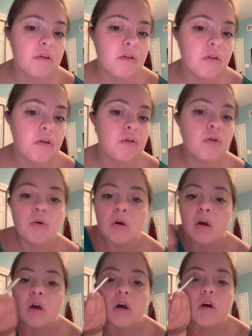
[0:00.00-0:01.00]
do
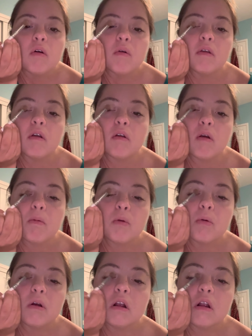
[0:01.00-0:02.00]
when I go up to
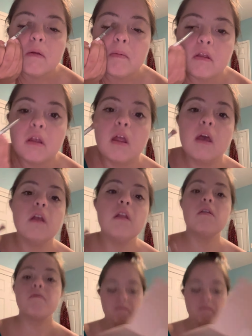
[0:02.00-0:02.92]
work. But tonight,